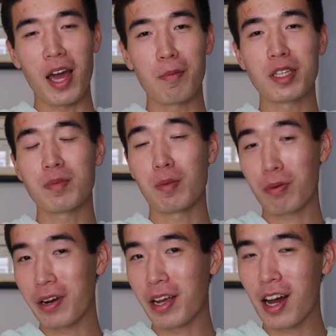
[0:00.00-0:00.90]
pan must be
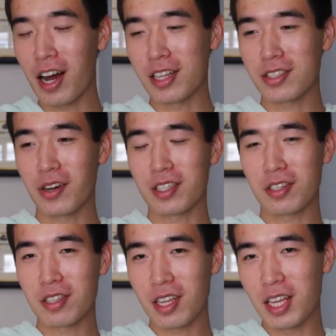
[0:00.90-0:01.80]
pretty hot, so I
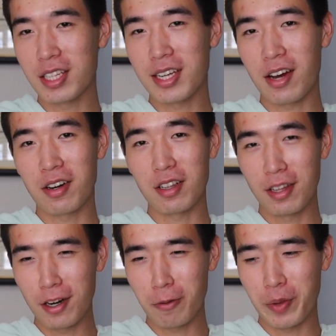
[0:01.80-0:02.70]
turned the heat down a
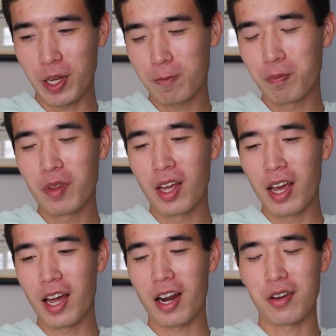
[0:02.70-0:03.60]
little bit
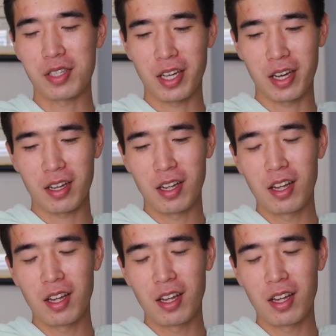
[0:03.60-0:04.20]
and I was like,